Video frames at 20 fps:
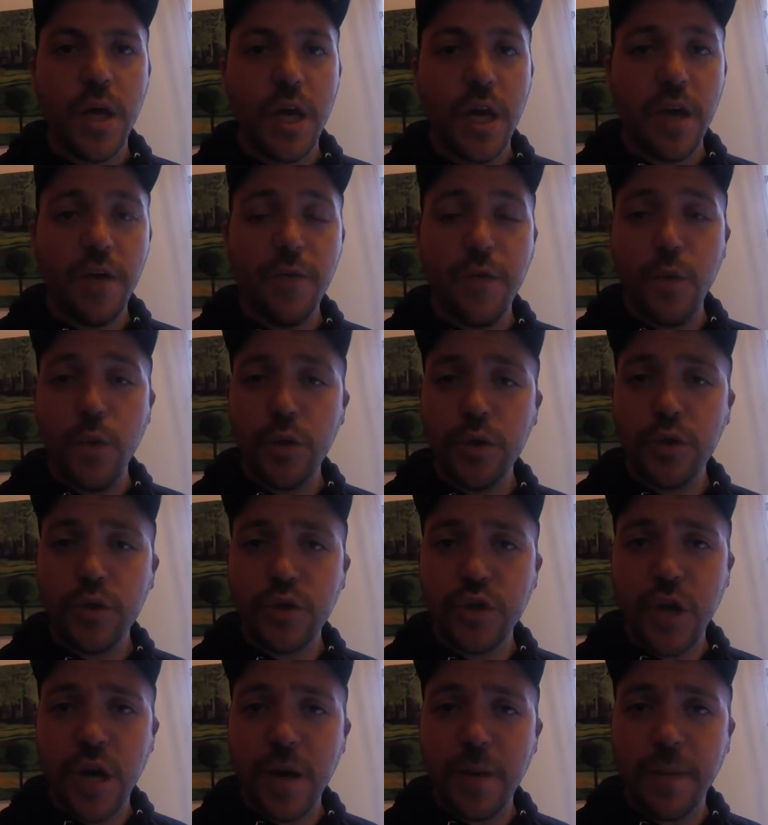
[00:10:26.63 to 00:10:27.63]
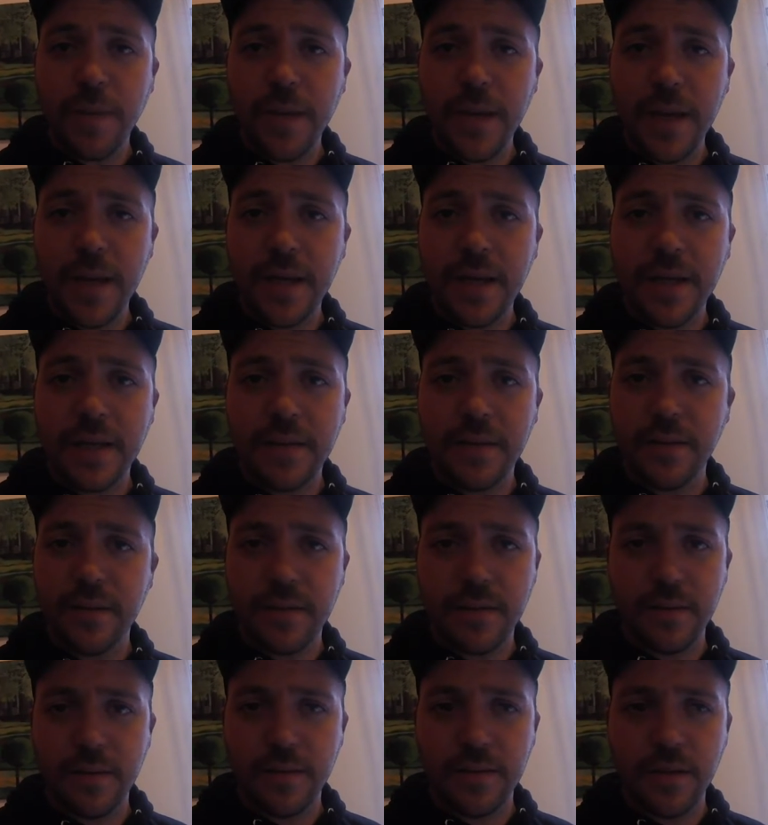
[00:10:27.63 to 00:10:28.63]
If you want to try playing,
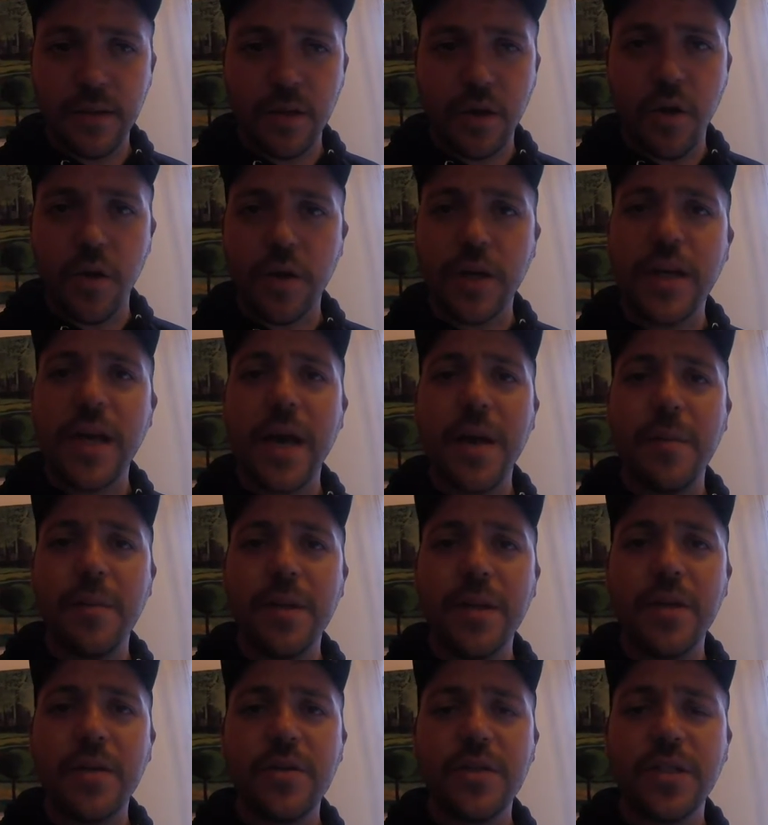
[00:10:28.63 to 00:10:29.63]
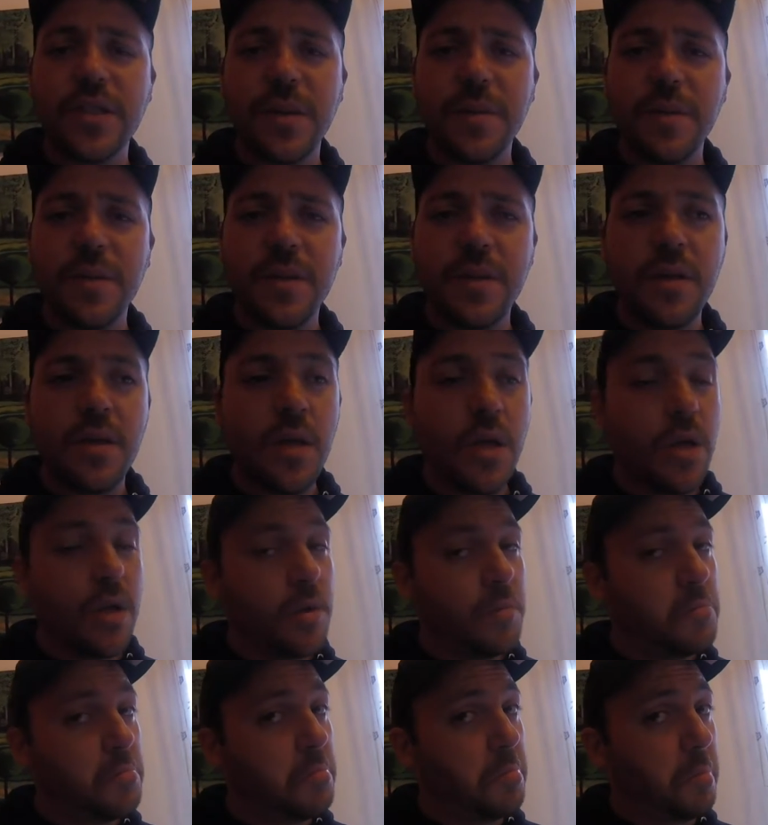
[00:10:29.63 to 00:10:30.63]
you know, gambling or something,
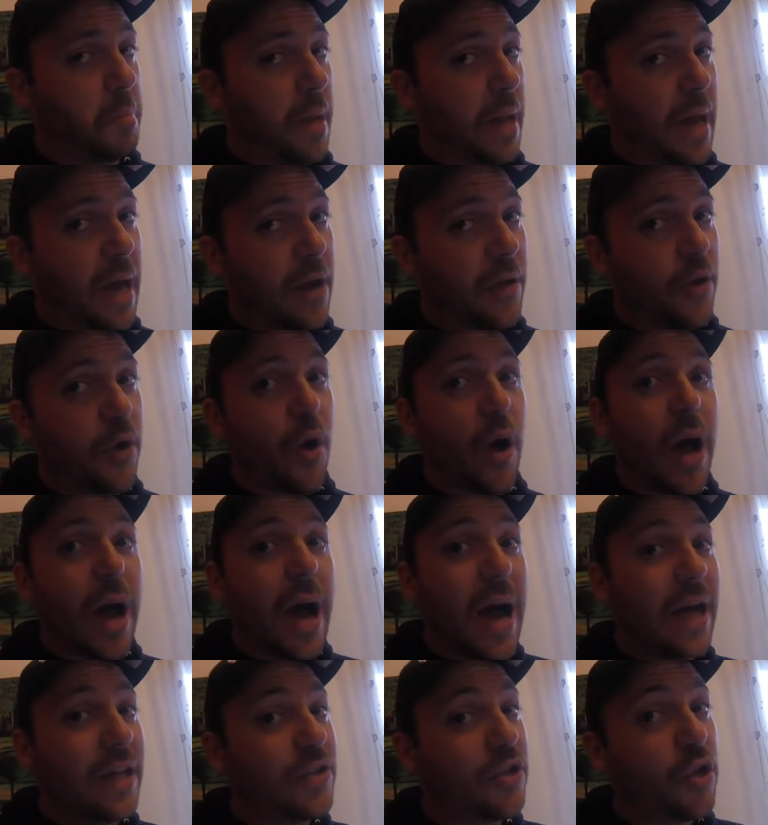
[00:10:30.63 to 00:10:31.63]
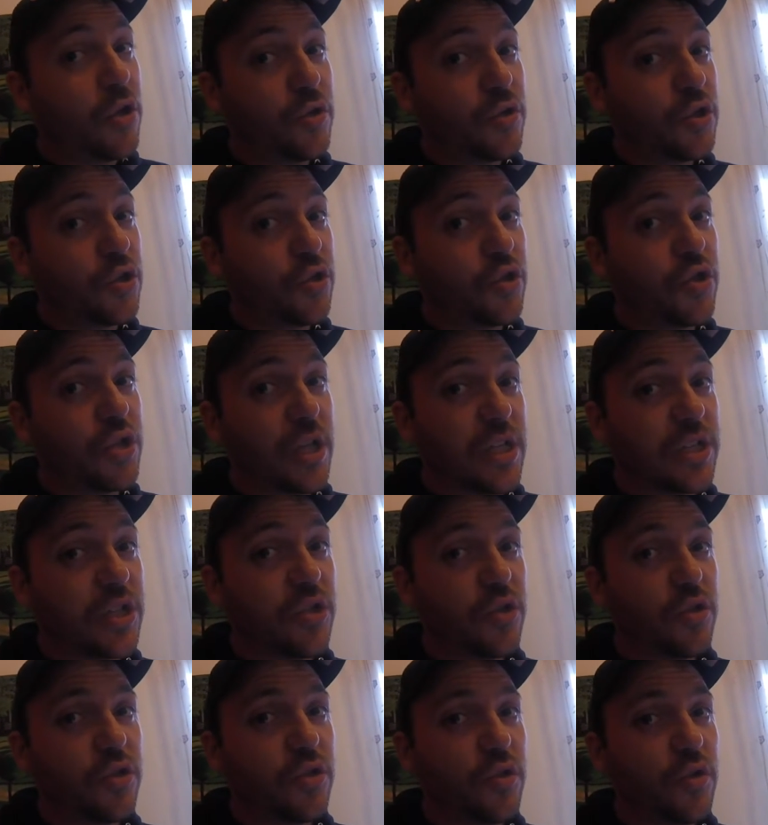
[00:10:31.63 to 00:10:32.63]
I don't know, I don't suggest
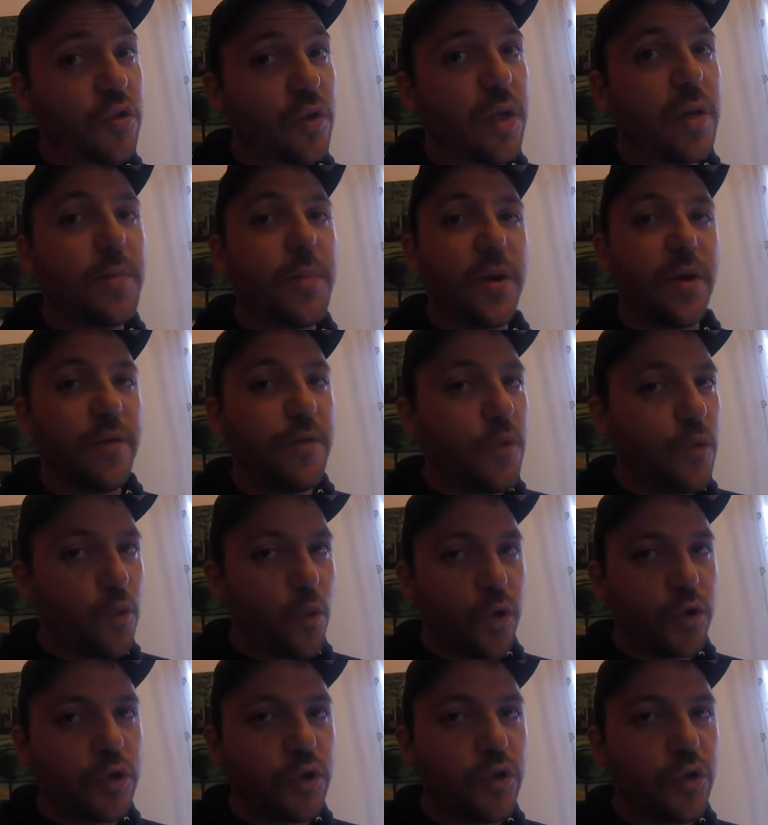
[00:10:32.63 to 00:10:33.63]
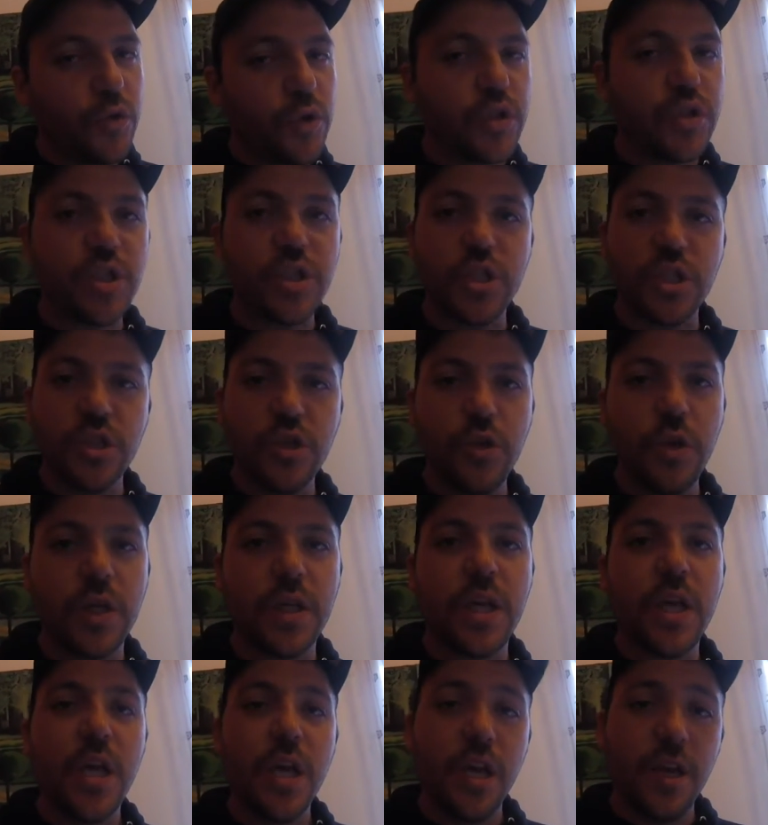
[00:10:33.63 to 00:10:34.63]
you to do it, but if you want to do it, just do it.
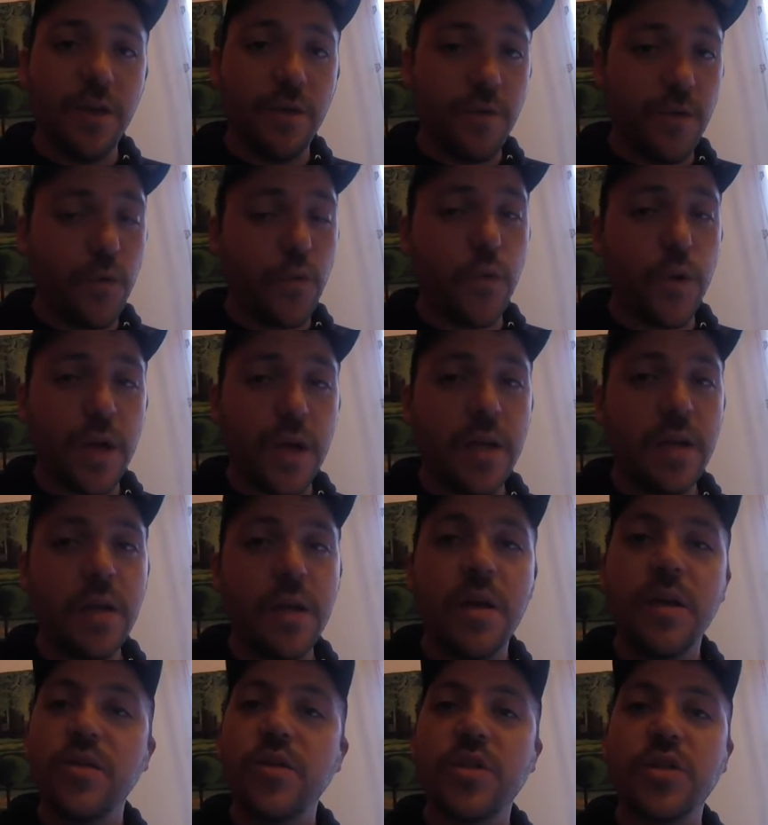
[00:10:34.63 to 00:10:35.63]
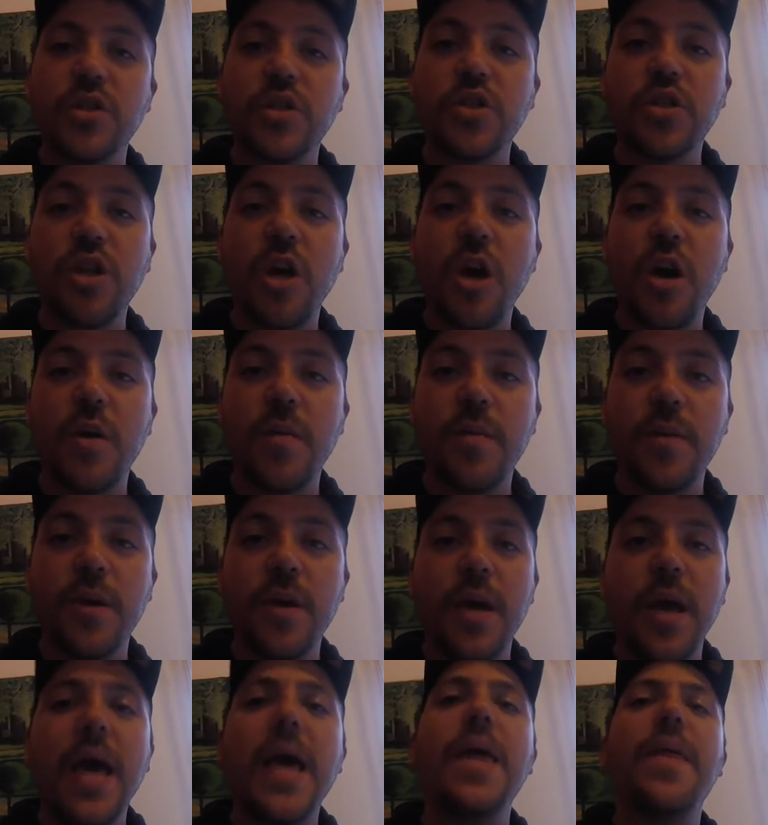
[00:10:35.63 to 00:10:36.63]
If you win, just stop.
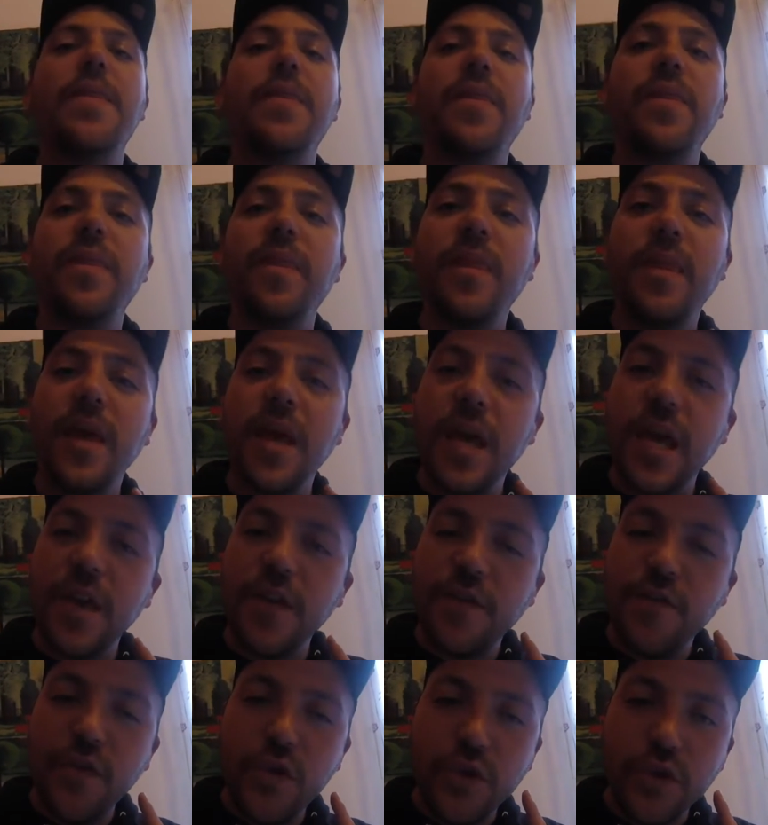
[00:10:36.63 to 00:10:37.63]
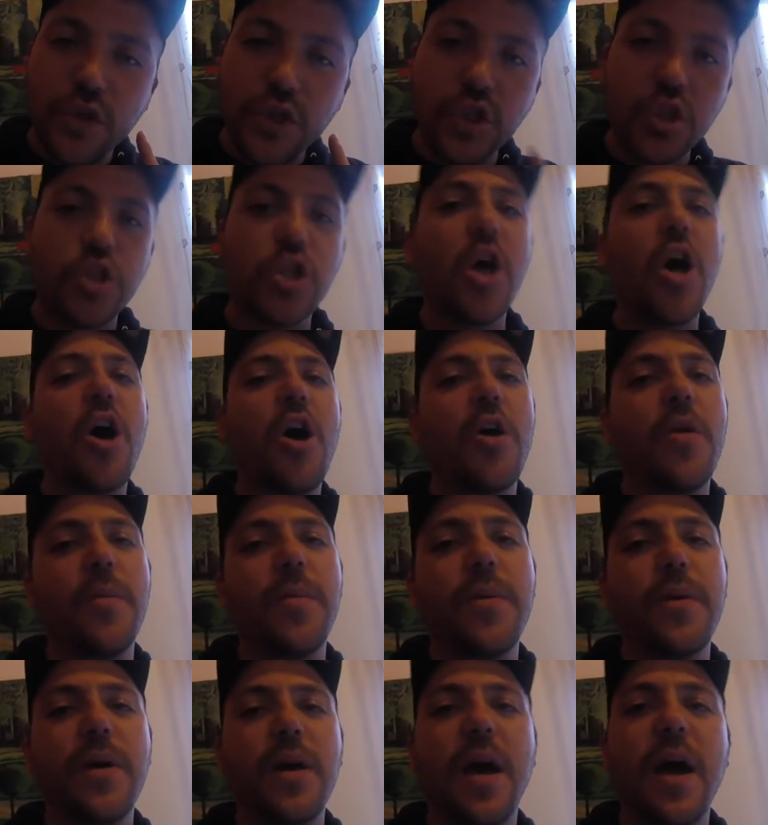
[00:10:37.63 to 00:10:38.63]
And if you stop
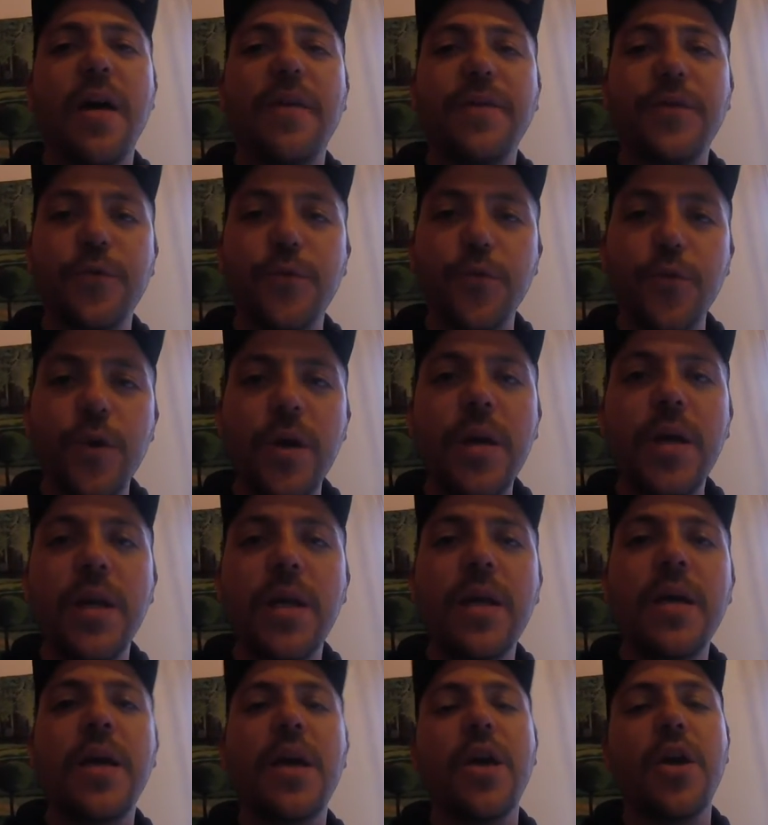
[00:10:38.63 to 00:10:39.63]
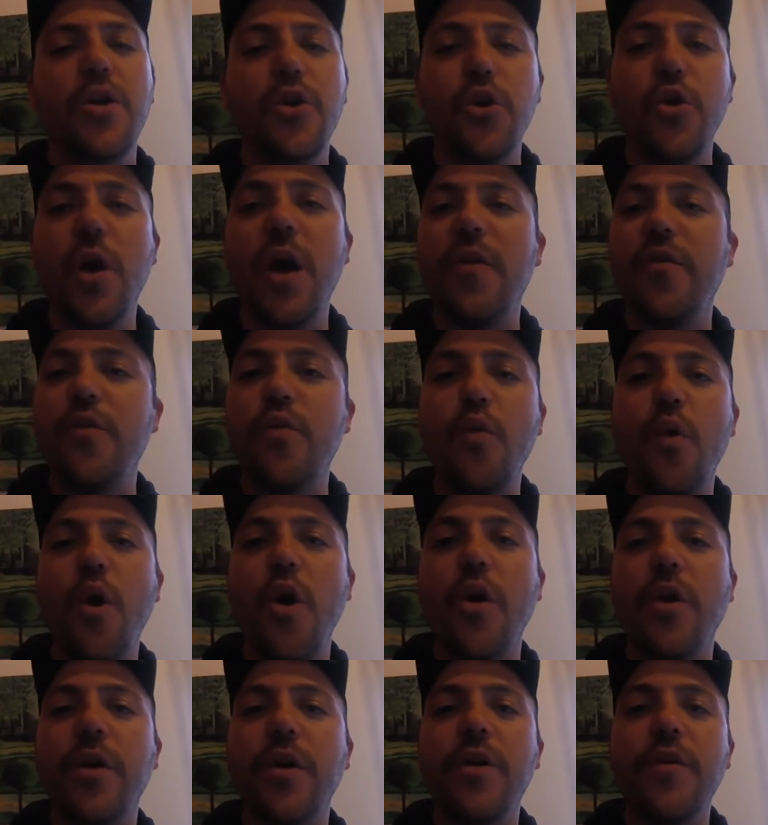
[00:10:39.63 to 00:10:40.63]
after winning, you have
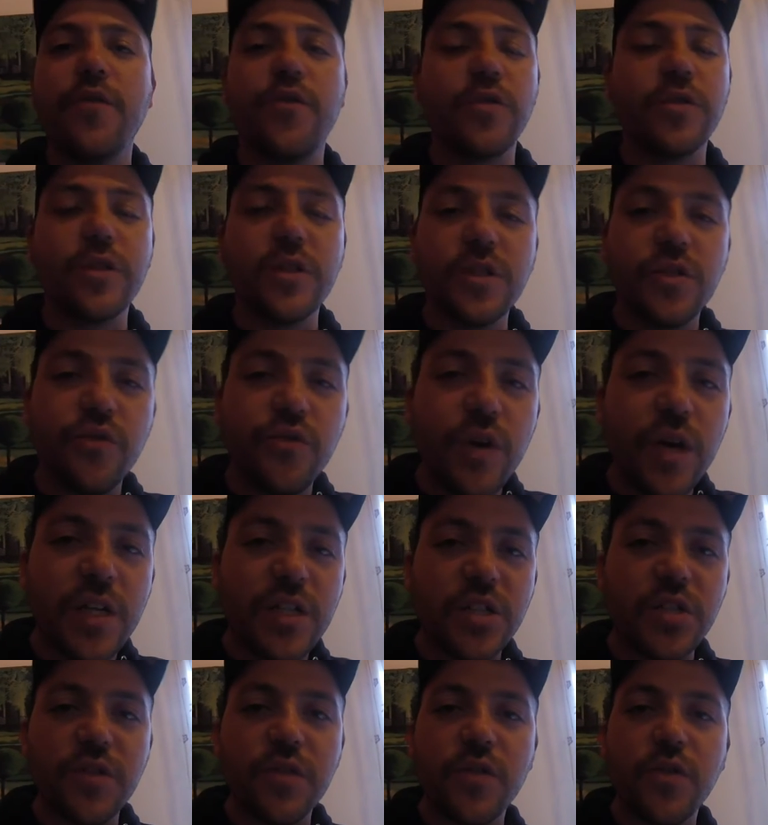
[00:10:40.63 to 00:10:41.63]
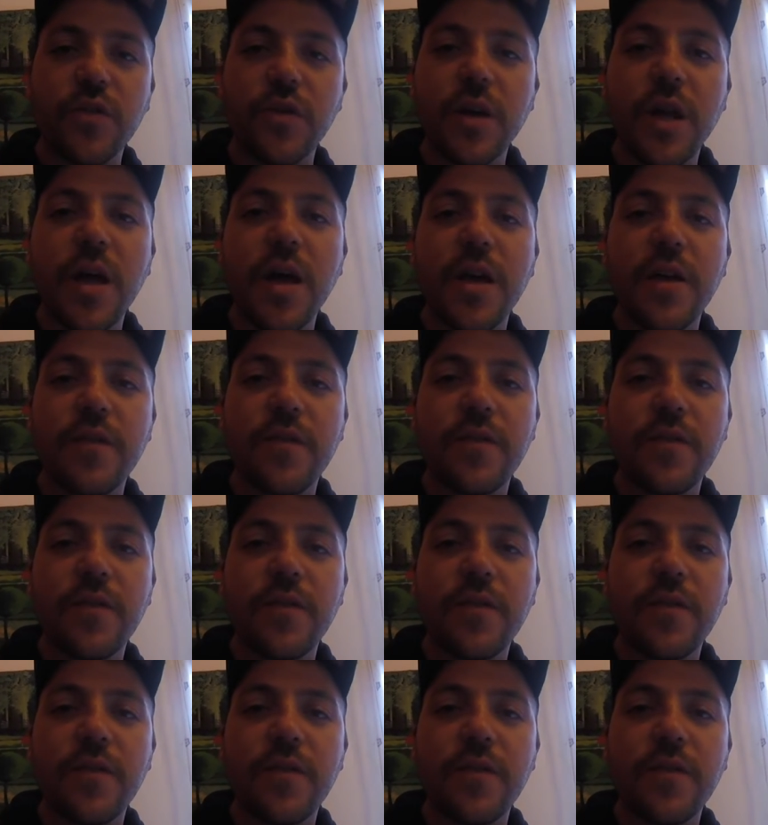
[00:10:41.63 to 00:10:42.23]
won for the rest of your life.